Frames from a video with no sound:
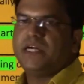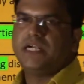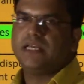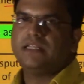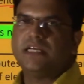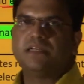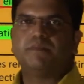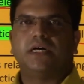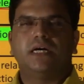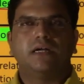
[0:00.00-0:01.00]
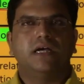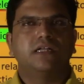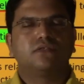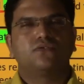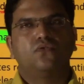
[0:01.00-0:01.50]
party, that power
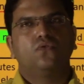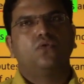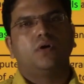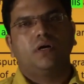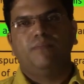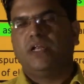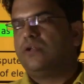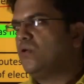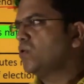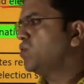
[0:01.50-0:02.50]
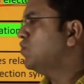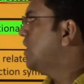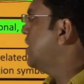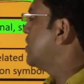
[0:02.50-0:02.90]
also belong to the